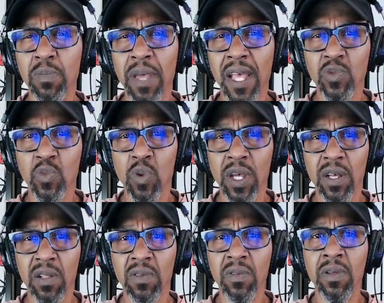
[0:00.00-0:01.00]
up as
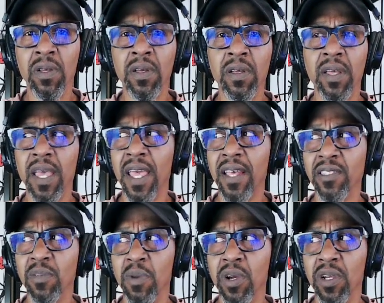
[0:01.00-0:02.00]
well
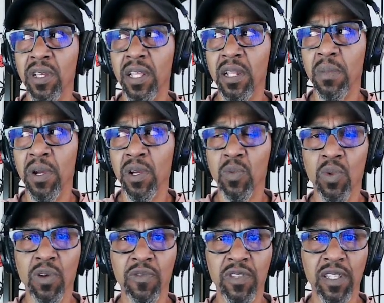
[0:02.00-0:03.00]
as An American
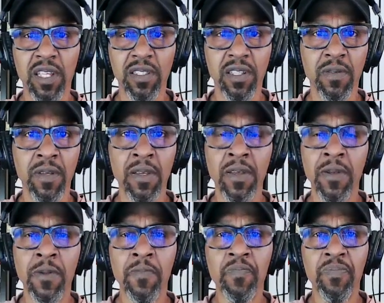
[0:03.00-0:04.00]
Werewolf in London,
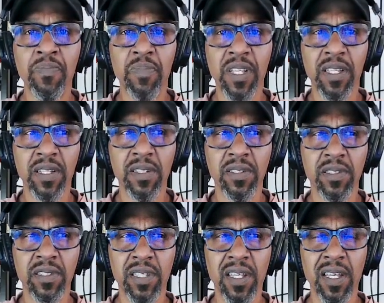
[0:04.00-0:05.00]

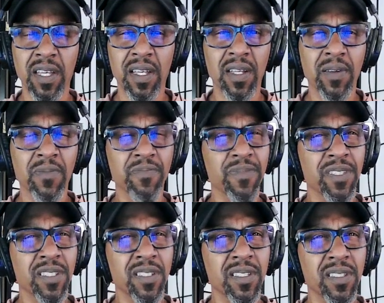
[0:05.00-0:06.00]
because
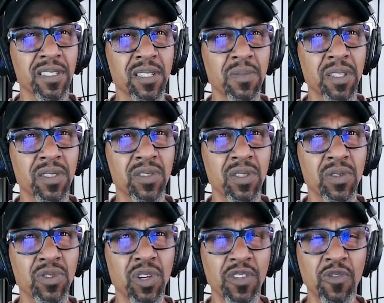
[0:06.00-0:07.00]
some of
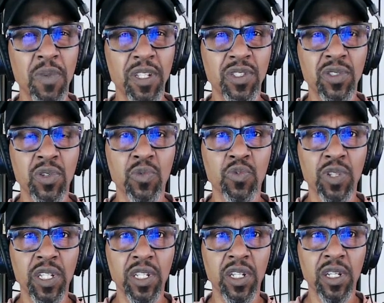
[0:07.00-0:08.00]
the transformations are
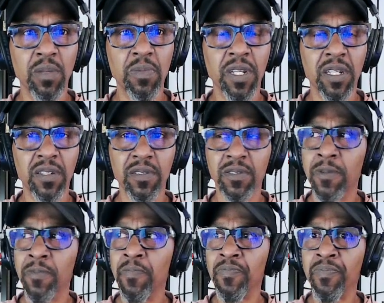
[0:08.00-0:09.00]
really good because